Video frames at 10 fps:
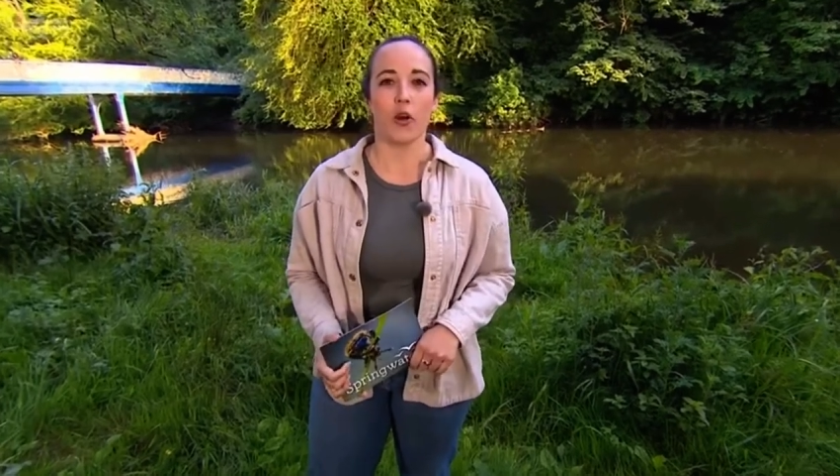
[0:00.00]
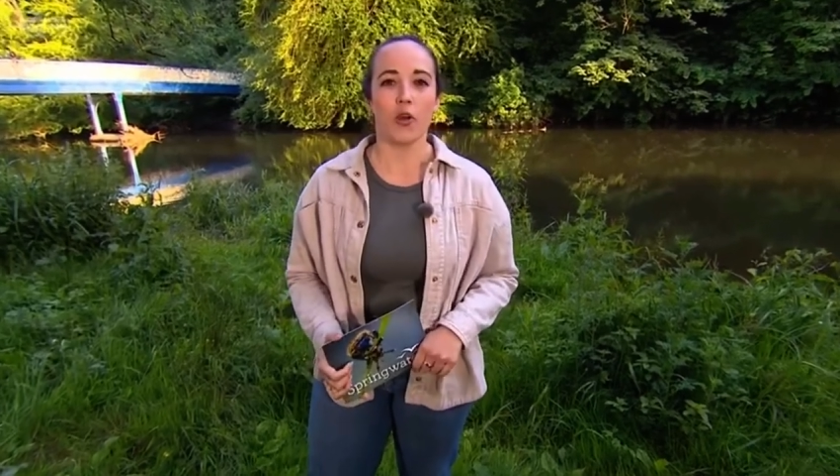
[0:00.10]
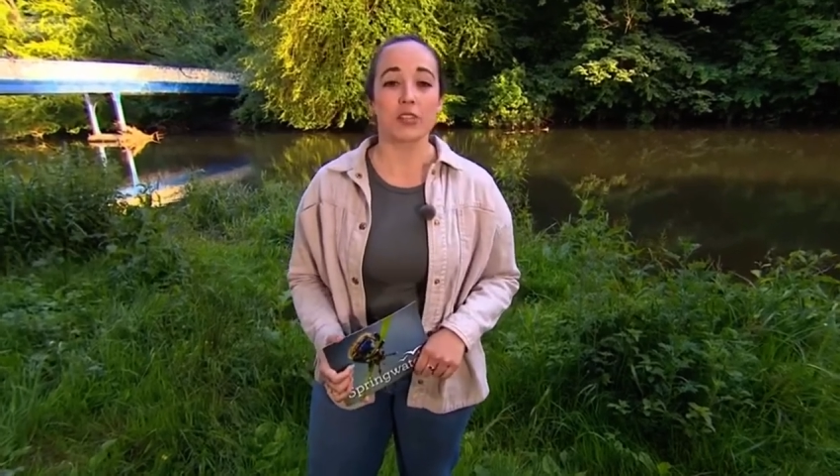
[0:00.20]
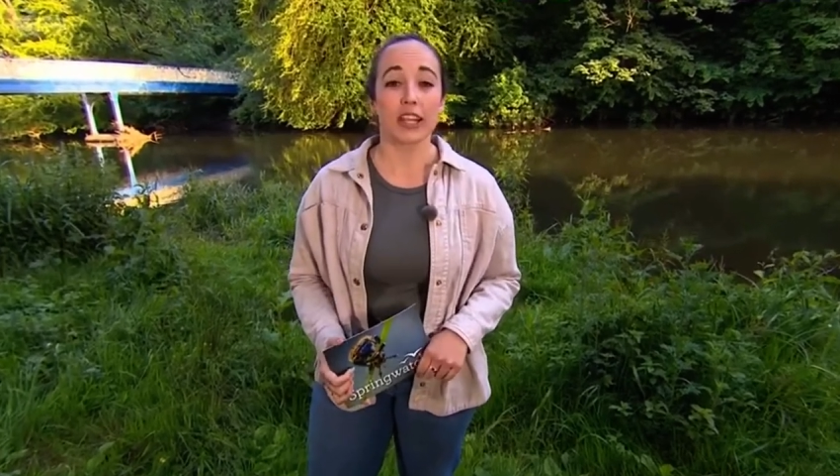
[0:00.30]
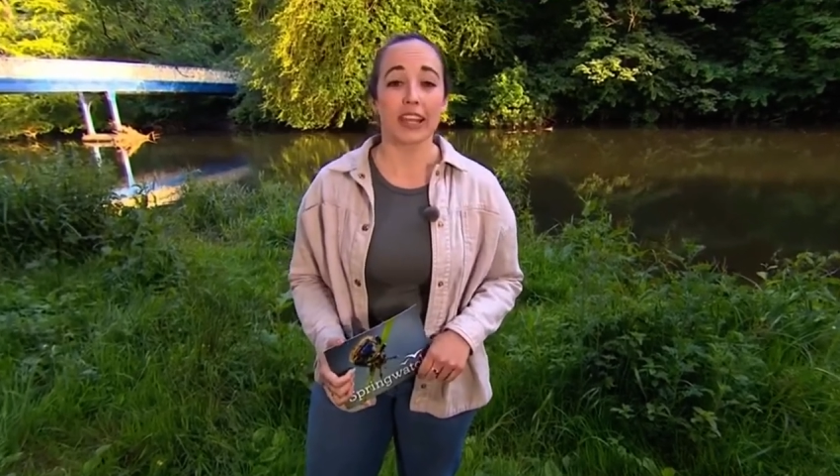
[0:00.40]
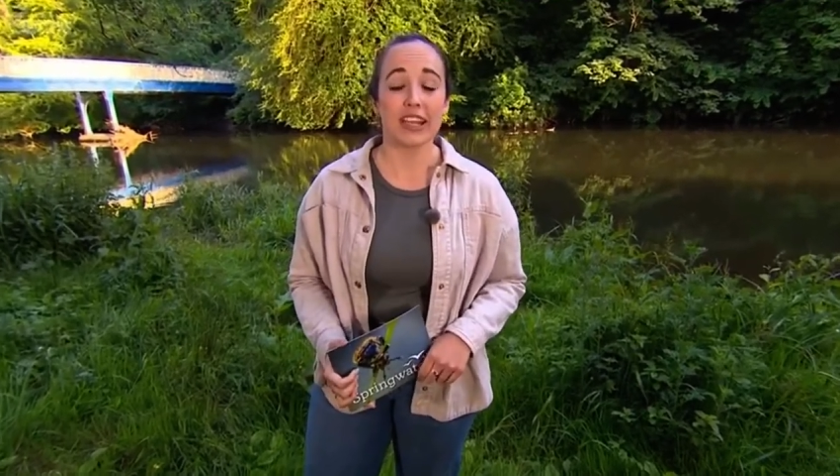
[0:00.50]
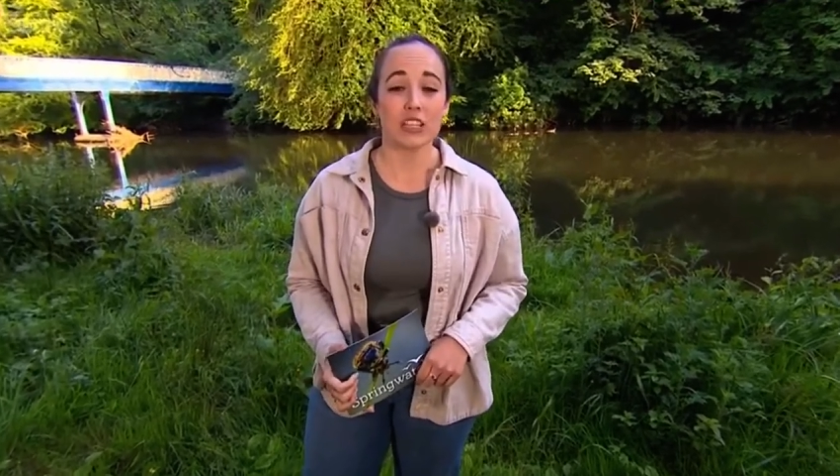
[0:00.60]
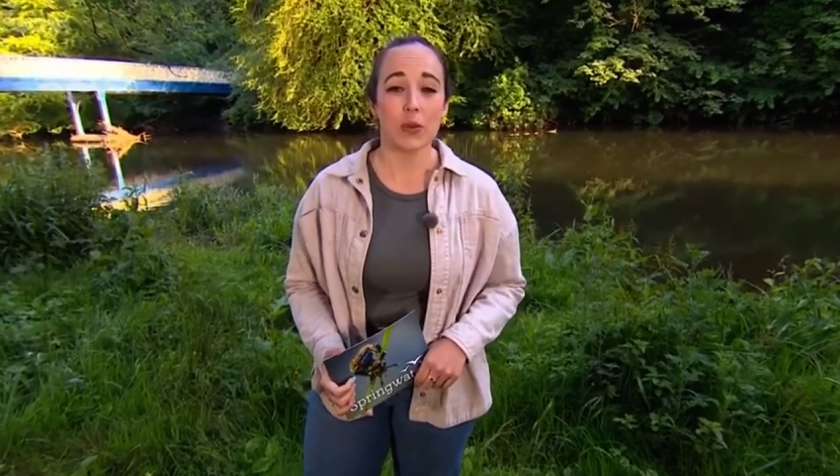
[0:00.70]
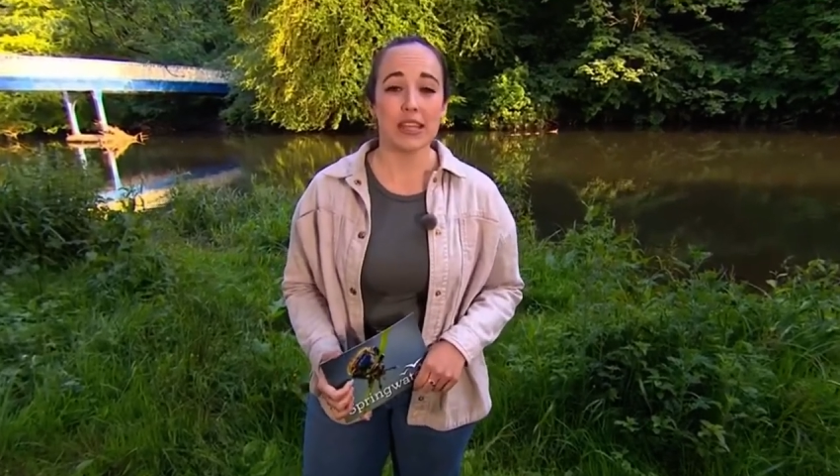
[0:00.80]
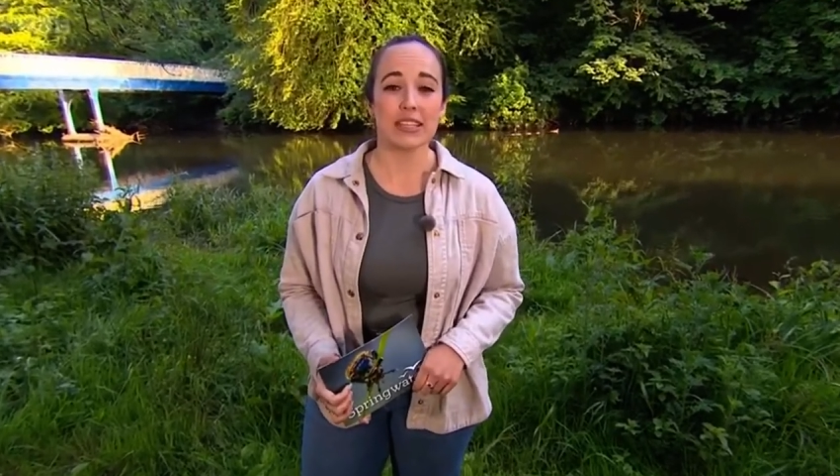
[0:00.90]
who's going to get
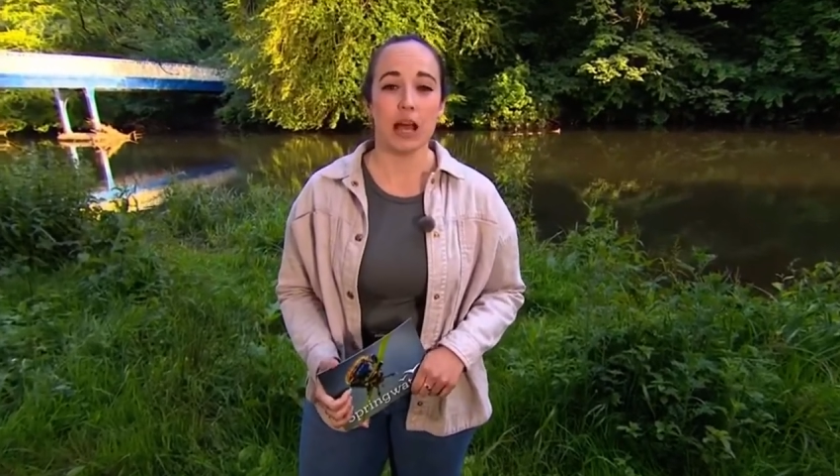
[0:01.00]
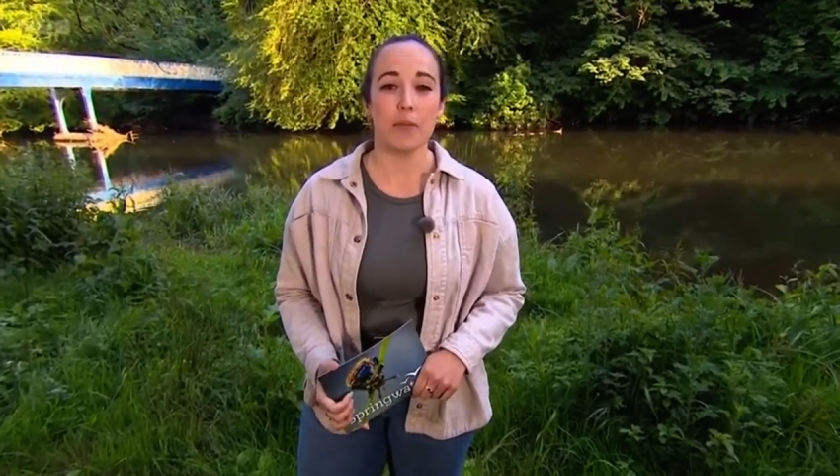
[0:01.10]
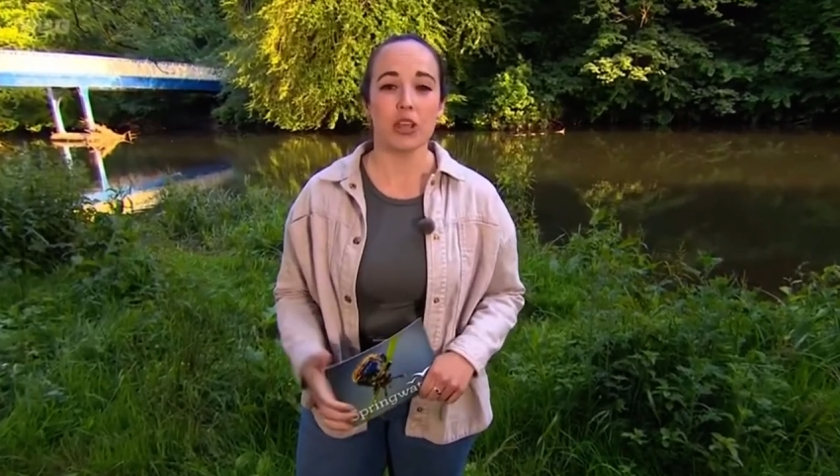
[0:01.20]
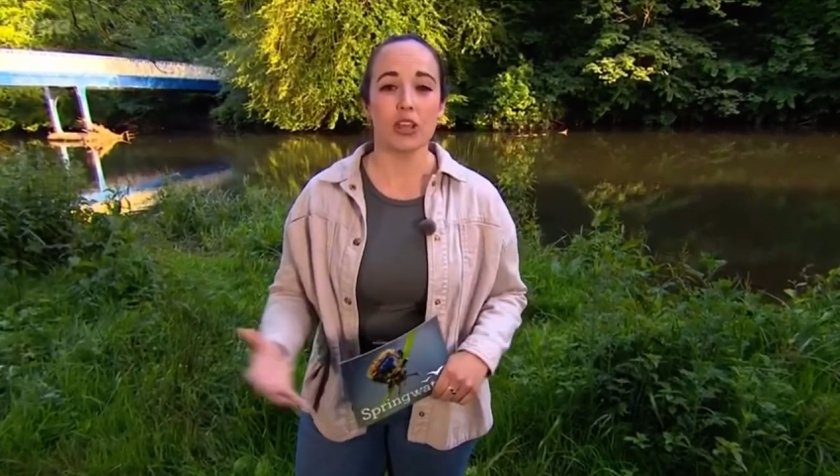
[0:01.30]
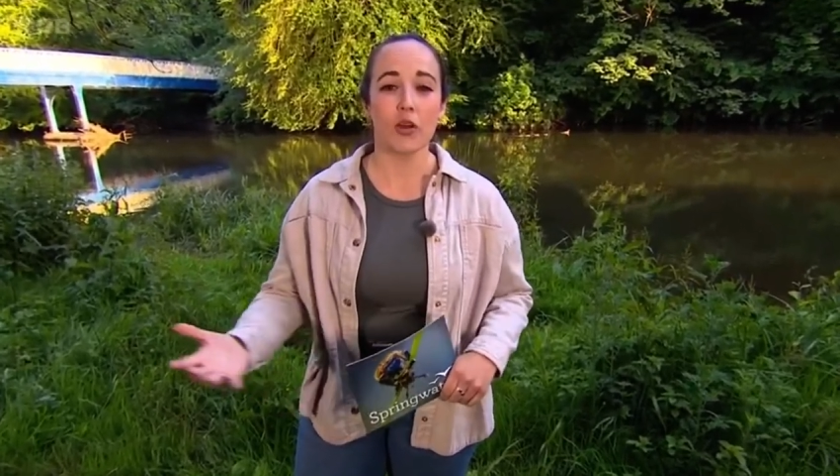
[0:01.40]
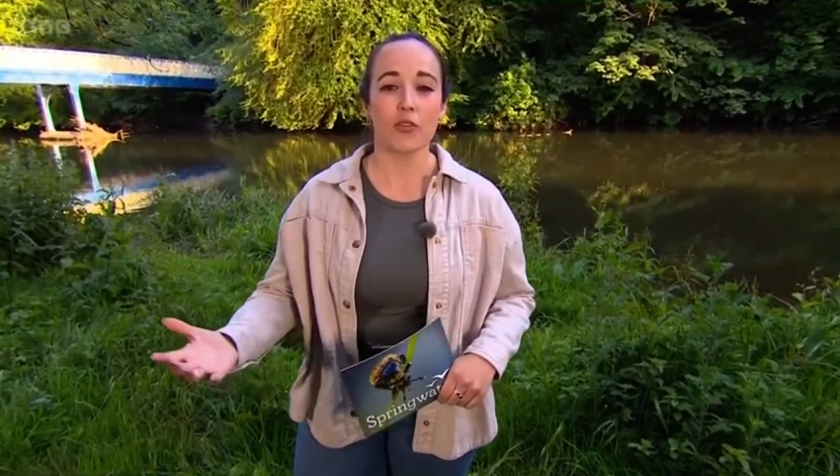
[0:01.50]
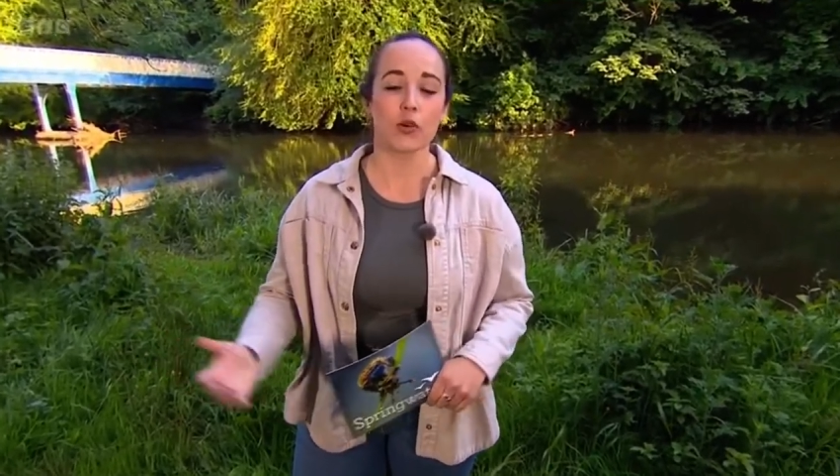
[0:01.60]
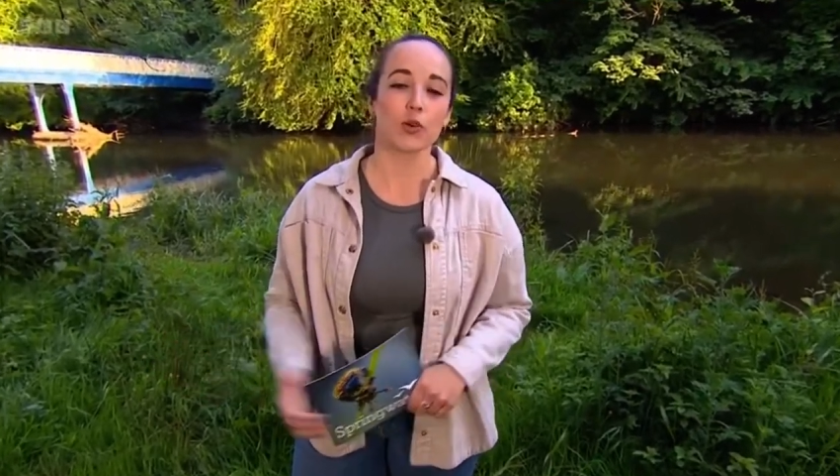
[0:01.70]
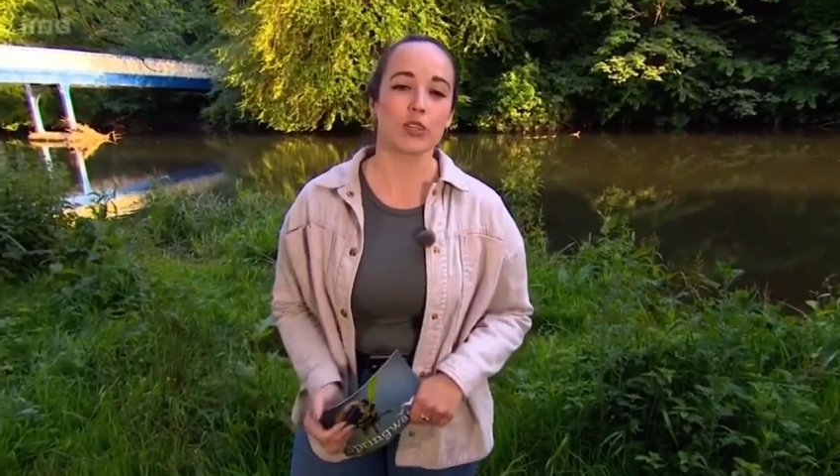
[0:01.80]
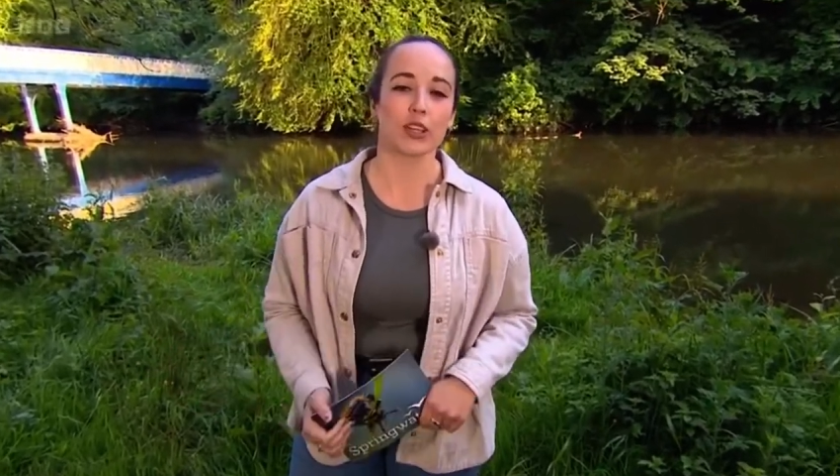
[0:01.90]
to eat it. But you know, of course,